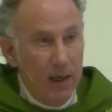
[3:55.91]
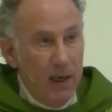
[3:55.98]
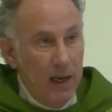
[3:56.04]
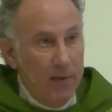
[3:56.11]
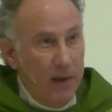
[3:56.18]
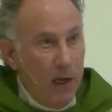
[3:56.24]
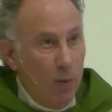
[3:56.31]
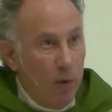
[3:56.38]

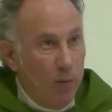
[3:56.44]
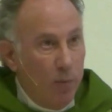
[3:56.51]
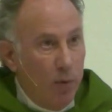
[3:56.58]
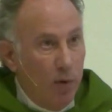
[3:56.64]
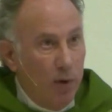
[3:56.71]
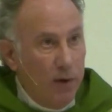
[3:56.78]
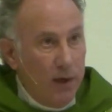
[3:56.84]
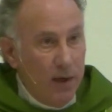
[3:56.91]
And they were
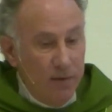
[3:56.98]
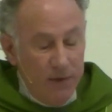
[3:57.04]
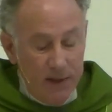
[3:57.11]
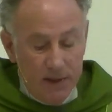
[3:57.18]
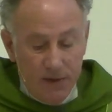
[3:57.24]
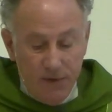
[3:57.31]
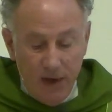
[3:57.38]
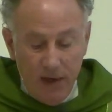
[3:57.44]
born of
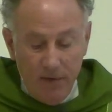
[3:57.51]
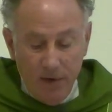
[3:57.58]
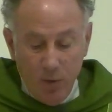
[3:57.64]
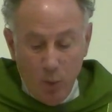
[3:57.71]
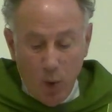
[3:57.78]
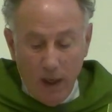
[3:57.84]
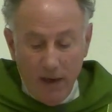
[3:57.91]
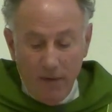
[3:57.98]
his favorite
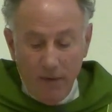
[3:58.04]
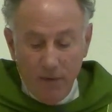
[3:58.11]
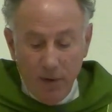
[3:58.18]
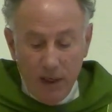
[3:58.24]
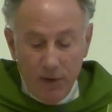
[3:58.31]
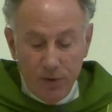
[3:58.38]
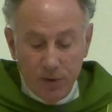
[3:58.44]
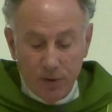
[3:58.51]
wife,
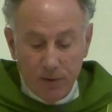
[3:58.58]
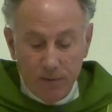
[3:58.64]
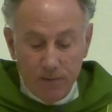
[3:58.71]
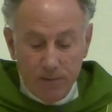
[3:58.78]
Rachel.